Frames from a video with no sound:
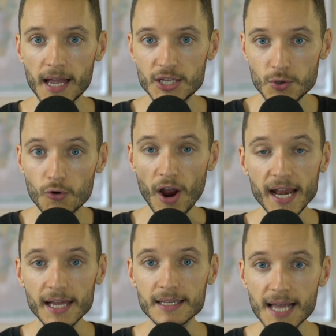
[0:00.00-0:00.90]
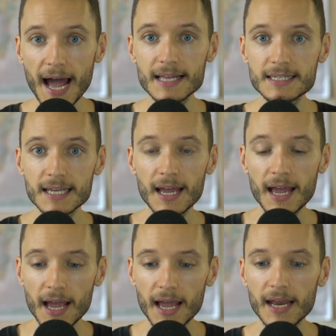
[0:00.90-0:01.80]
It's Ukrainians. As
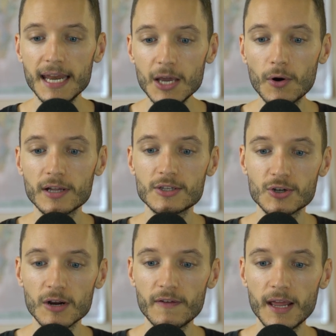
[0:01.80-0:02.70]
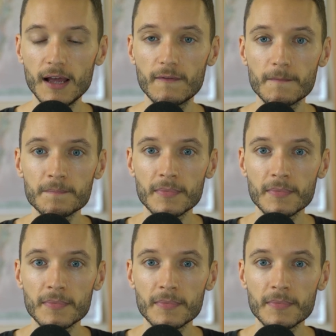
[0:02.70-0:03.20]
neoconservative